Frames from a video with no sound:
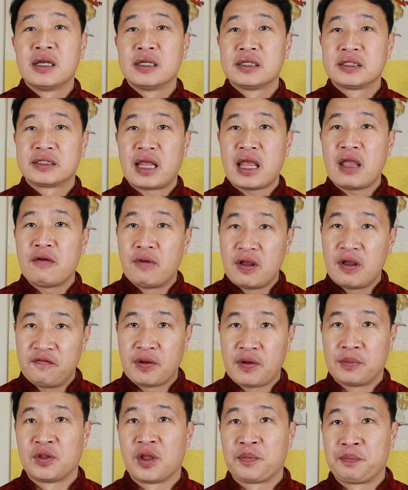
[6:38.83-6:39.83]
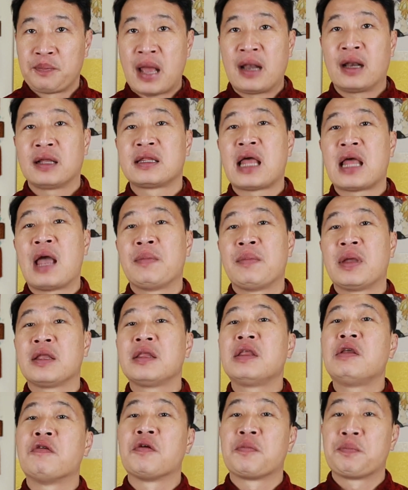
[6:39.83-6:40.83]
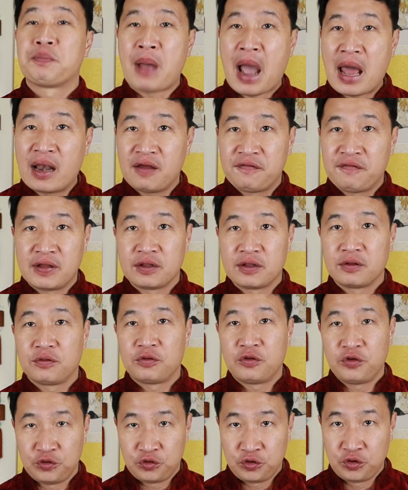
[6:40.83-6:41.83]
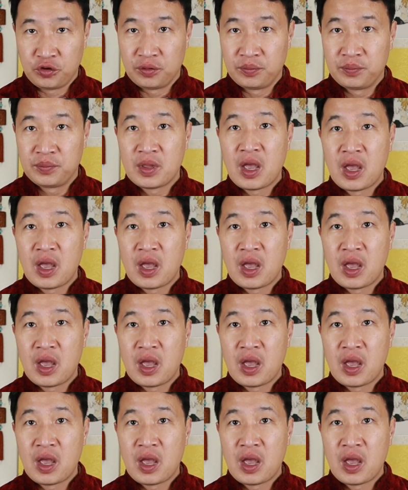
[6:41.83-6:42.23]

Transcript: Stay away from the bad luck timing. It will benefit to you.